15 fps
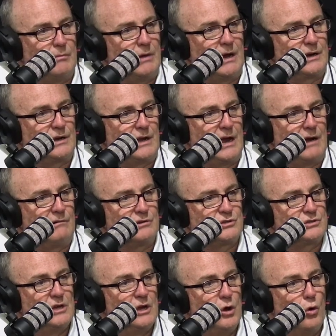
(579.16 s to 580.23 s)
to Market
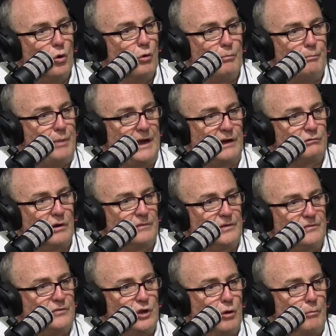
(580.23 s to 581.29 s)
Harris or Bancroft
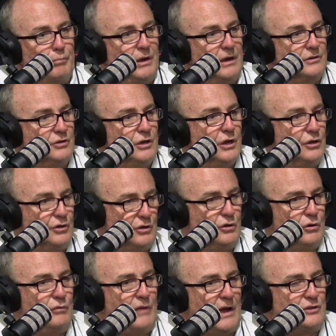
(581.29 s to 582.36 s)
if they're not picked.
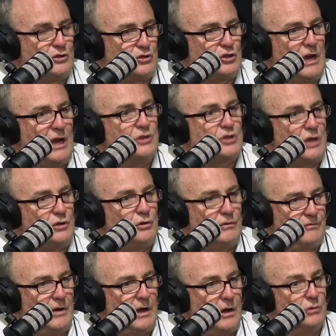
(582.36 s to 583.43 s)
You've had your chance and you
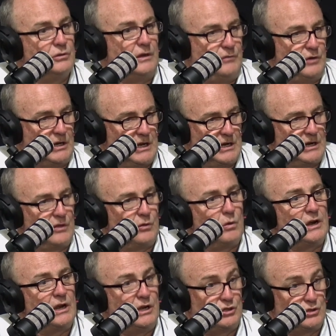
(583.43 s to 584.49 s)
failed. If you get another
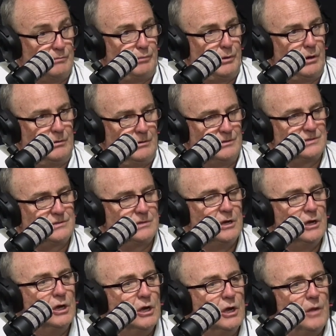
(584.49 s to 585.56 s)
one, it's a bonus.
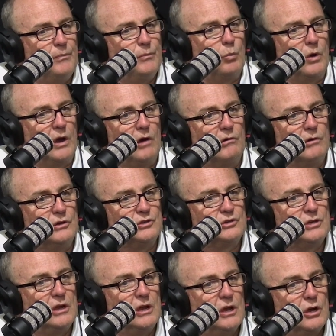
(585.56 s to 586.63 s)

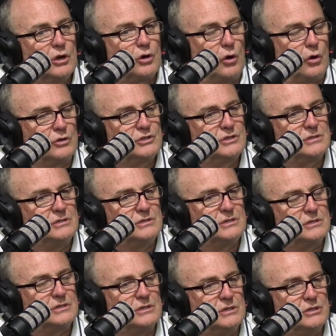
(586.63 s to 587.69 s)
Whereas Constance
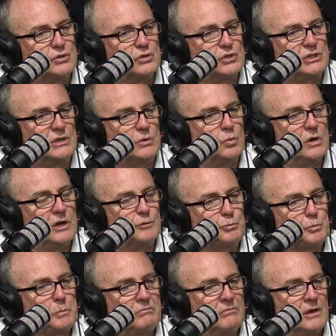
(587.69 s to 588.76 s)
is an interesting one.